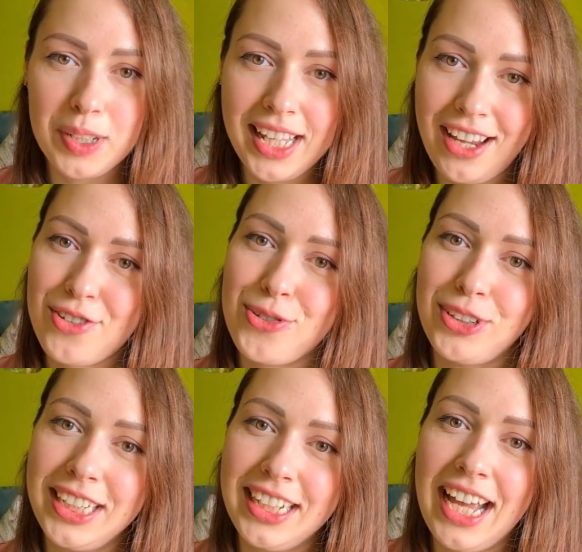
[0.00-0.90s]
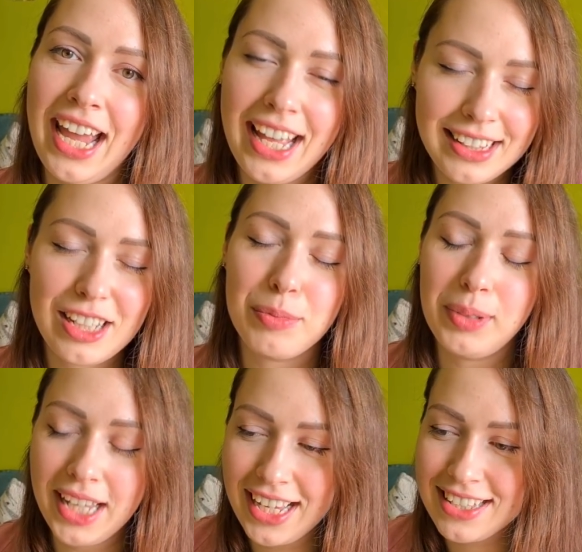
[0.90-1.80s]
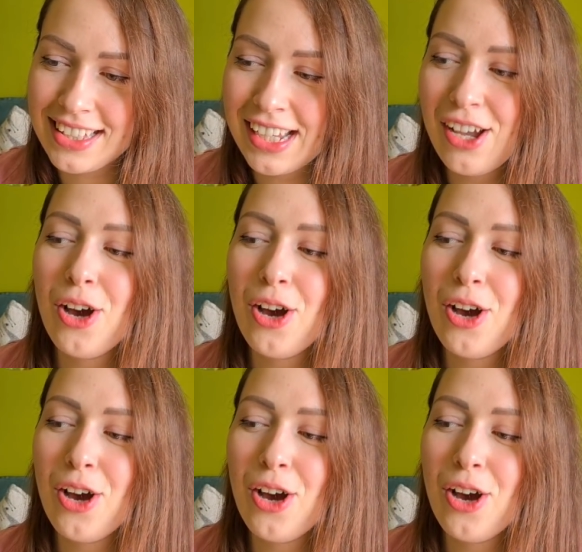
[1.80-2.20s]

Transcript: but actually I had a blast.